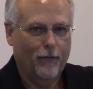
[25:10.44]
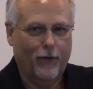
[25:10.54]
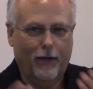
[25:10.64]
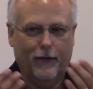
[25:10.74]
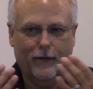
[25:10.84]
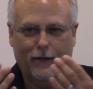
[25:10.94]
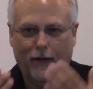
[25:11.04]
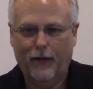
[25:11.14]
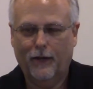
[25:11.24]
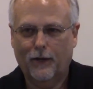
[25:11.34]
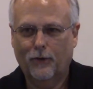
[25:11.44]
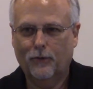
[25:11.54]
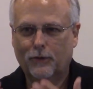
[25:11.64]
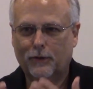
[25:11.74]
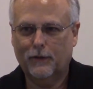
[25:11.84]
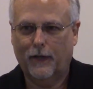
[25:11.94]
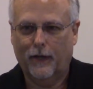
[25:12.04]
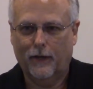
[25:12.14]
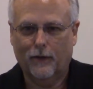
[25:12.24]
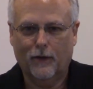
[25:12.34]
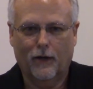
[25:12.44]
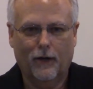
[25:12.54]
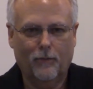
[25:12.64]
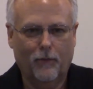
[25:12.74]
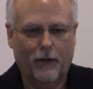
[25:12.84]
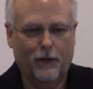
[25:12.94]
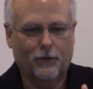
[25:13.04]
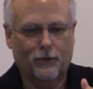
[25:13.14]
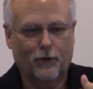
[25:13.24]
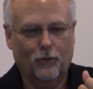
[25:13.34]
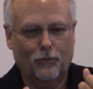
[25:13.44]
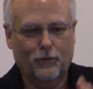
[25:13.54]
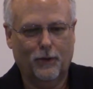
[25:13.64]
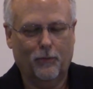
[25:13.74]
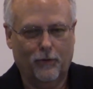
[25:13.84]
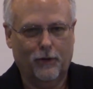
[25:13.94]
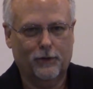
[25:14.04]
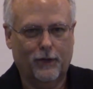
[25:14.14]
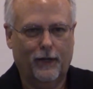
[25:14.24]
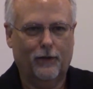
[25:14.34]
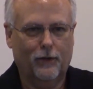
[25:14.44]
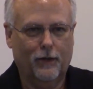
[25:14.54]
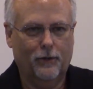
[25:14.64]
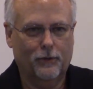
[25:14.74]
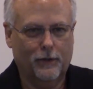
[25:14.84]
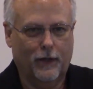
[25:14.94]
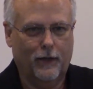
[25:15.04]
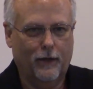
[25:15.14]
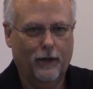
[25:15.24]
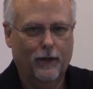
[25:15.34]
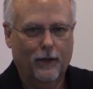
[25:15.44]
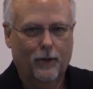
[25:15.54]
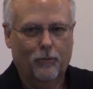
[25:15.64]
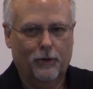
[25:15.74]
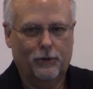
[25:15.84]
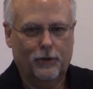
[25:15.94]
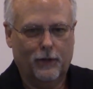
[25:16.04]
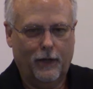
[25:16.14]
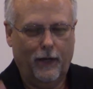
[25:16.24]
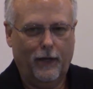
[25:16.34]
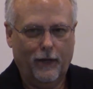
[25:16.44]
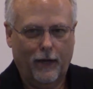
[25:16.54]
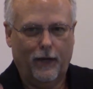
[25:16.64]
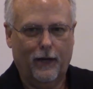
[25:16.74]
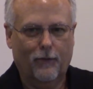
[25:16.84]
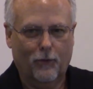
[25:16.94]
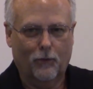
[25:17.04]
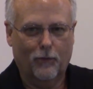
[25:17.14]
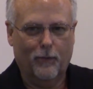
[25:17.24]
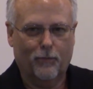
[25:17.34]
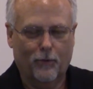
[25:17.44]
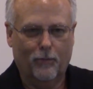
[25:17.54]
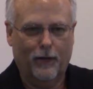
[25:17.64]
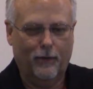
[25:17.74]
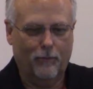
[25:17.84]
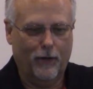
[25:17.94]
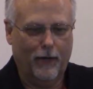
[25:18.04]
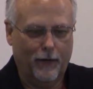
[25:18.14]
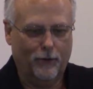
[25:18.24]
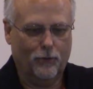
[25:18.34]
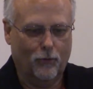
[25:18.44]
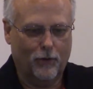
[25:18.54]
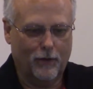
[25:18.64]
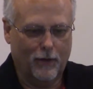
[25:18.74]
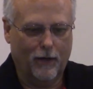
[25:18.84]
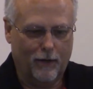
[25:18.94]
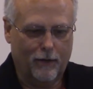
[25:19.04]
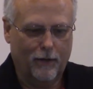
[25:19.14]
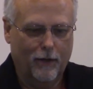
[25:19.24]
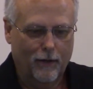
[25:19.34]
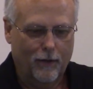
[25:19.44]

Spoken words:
They can't understand. God made it so simple a child can understand it. But you can't have a reprobate mind toward God.